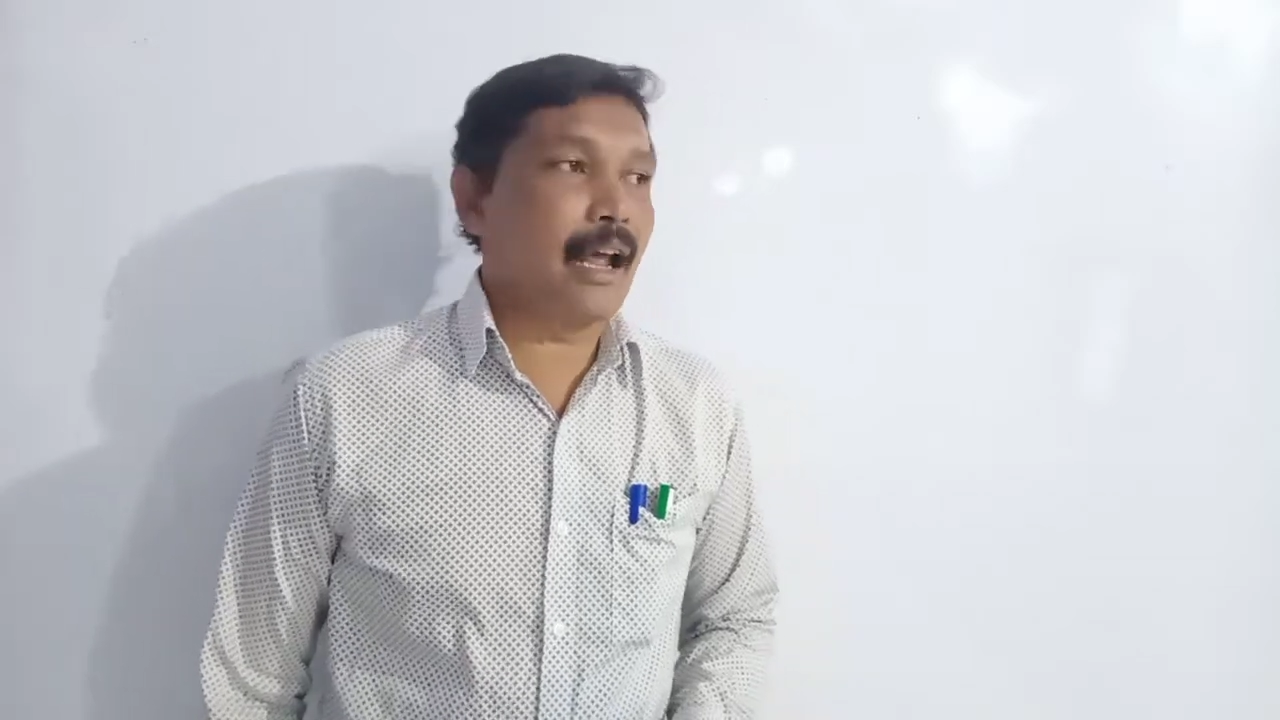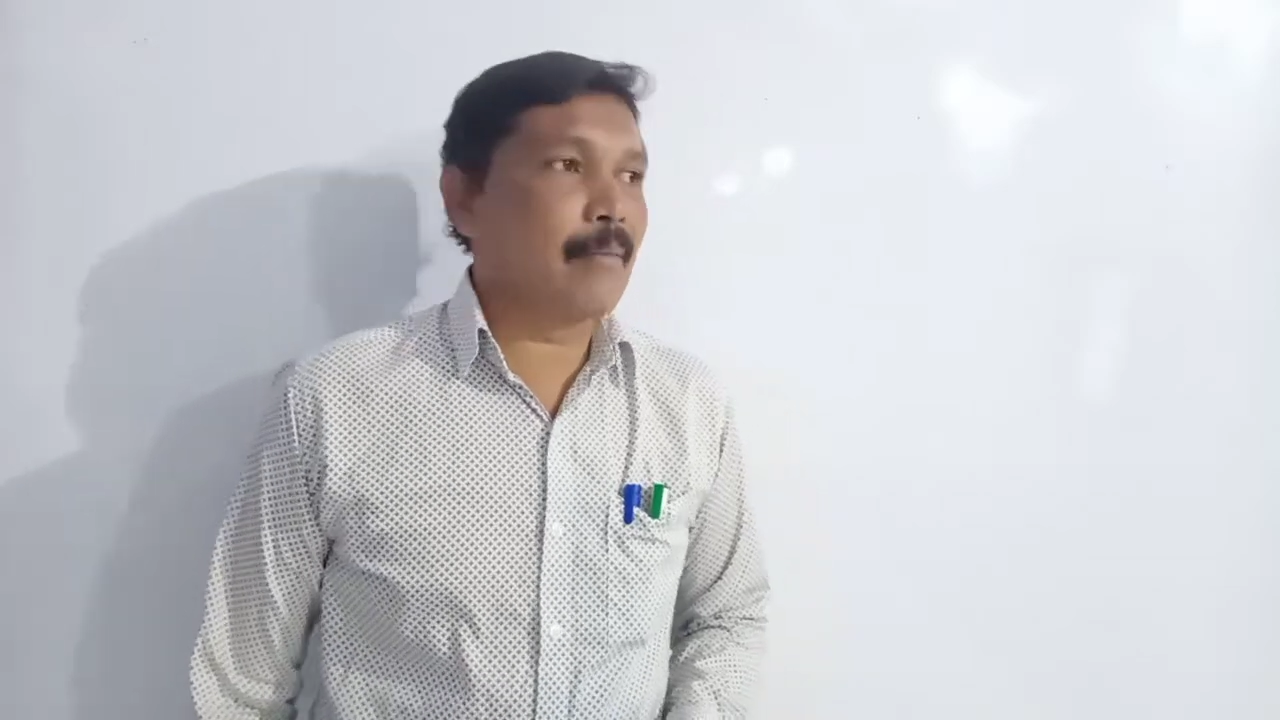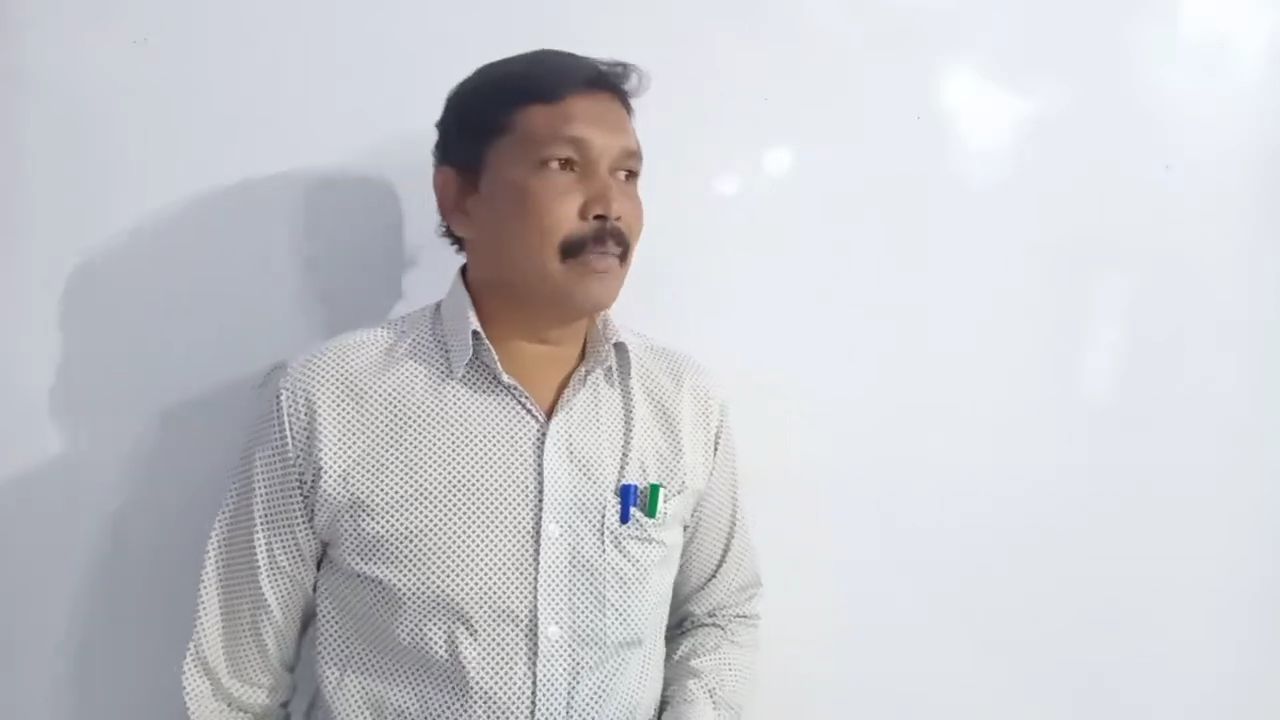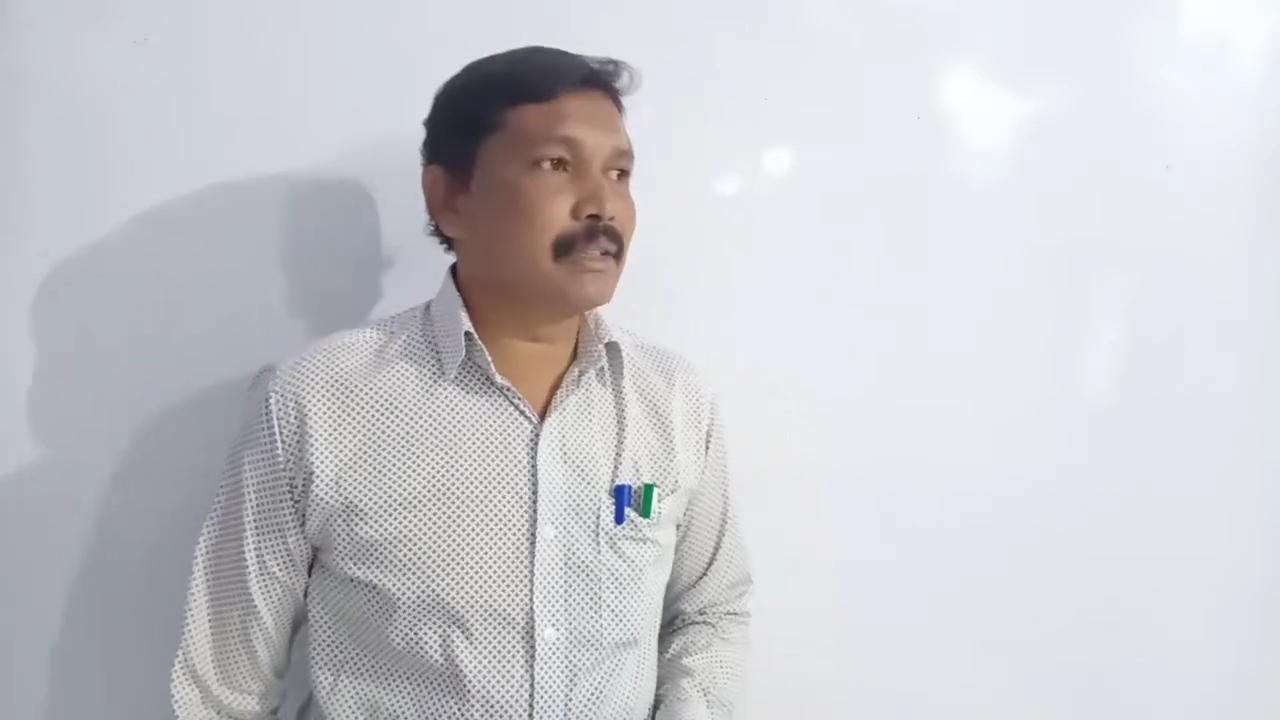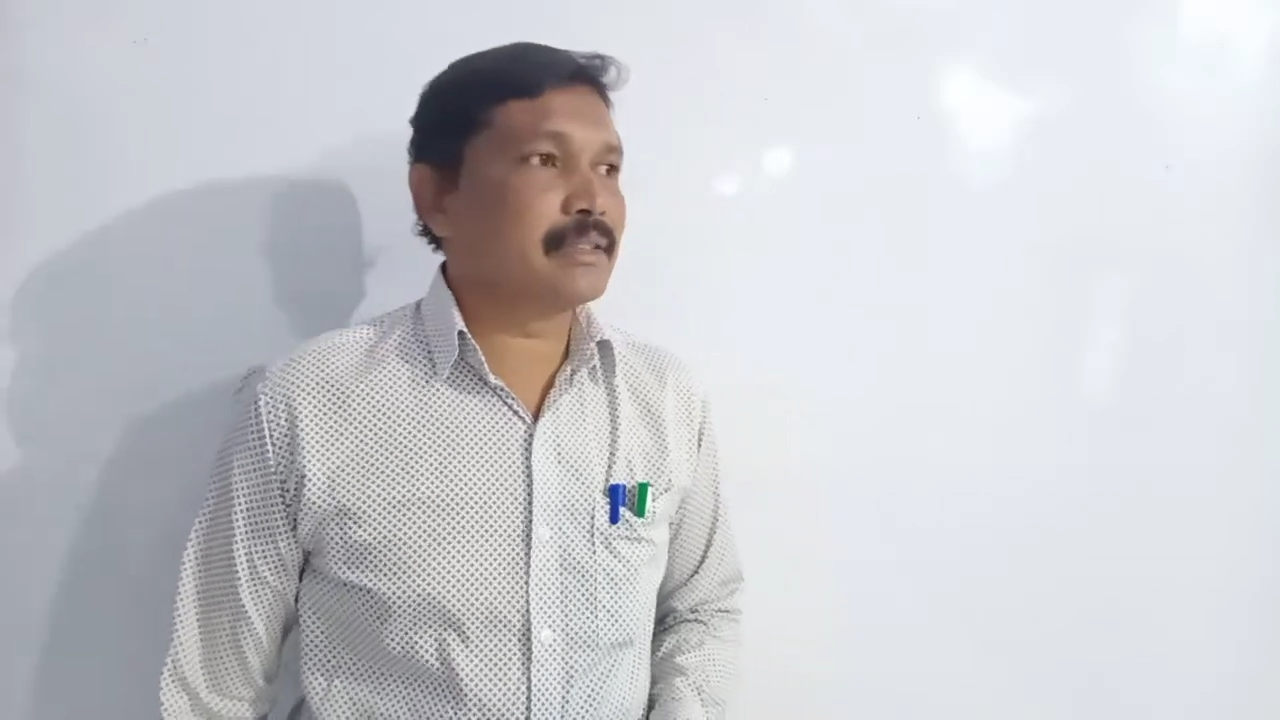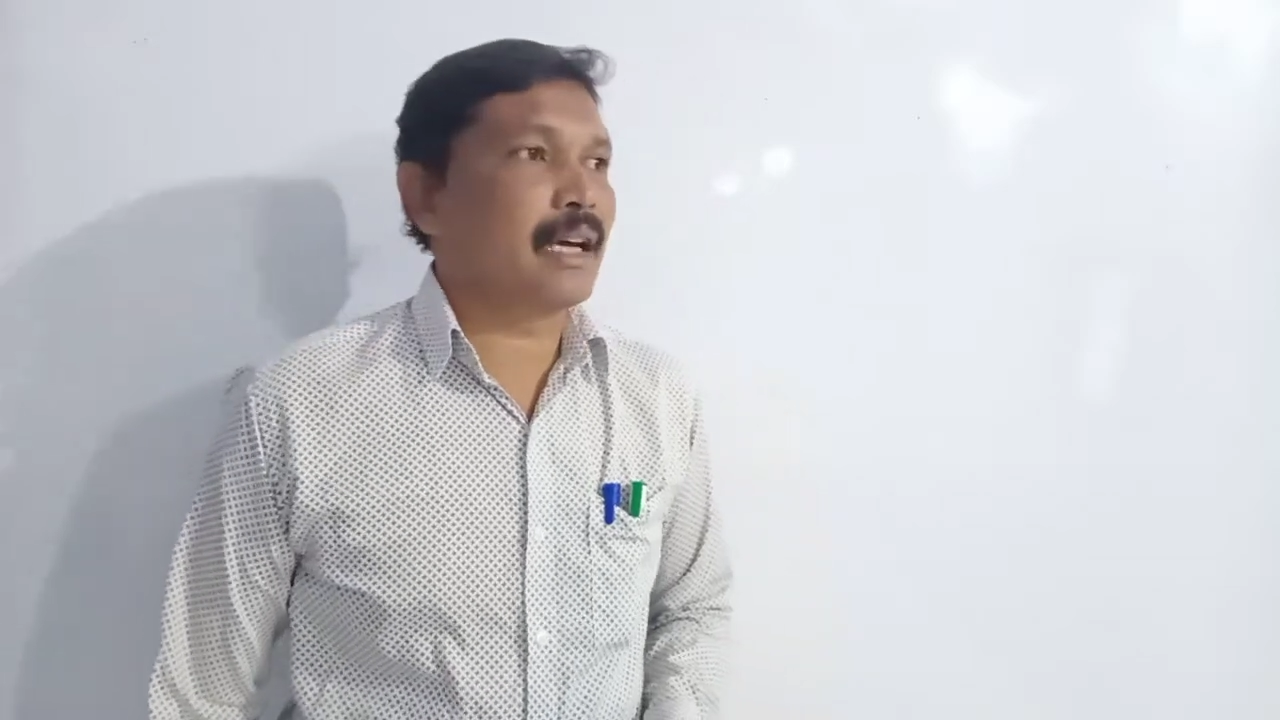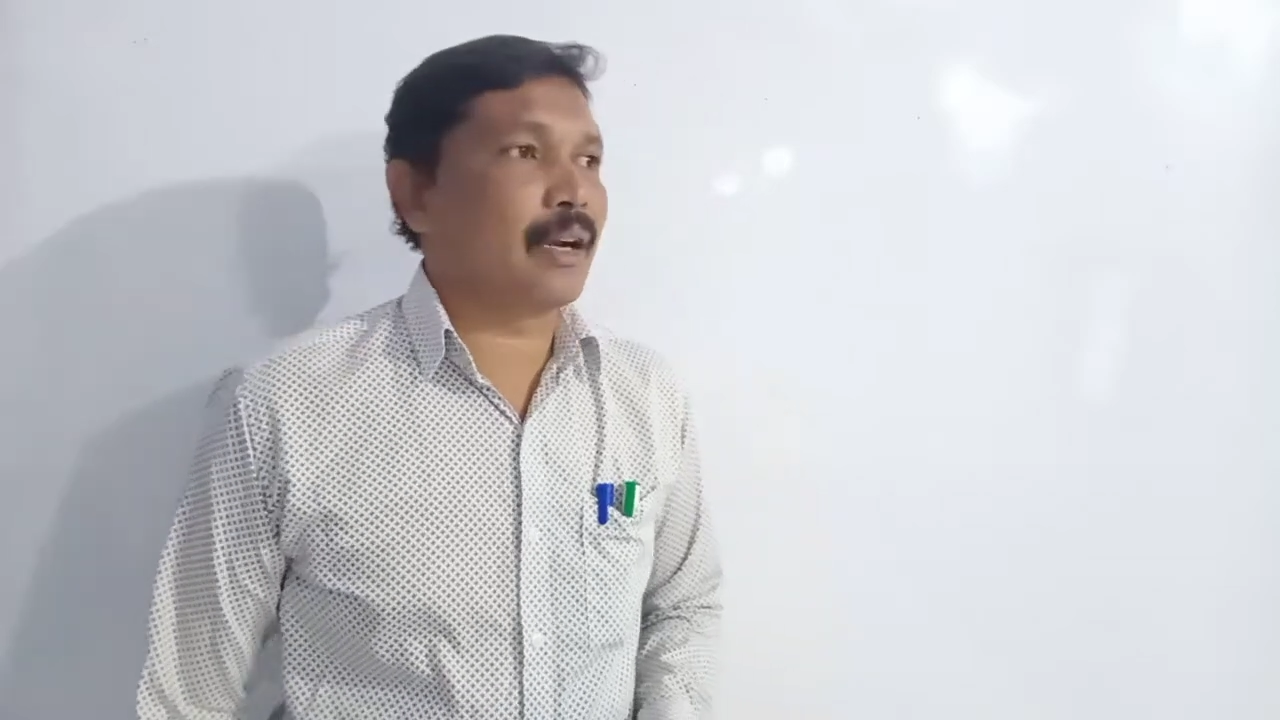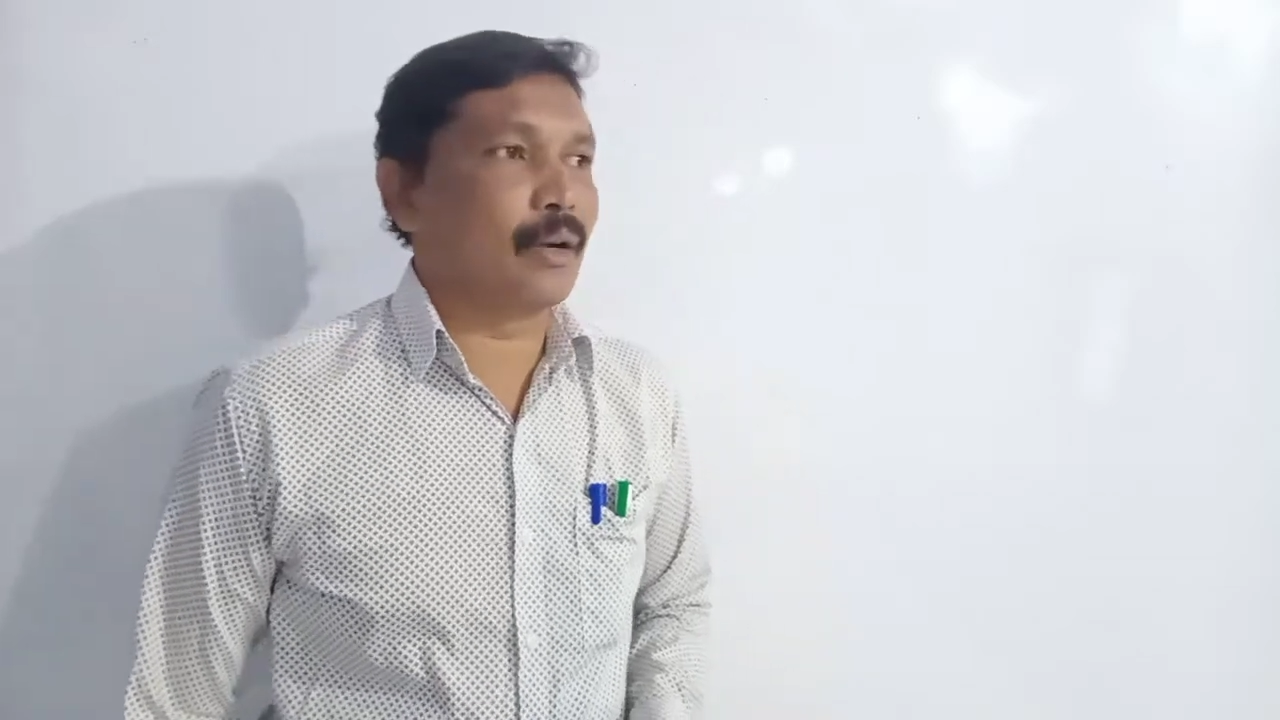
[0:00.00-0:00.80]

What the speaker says: brambles are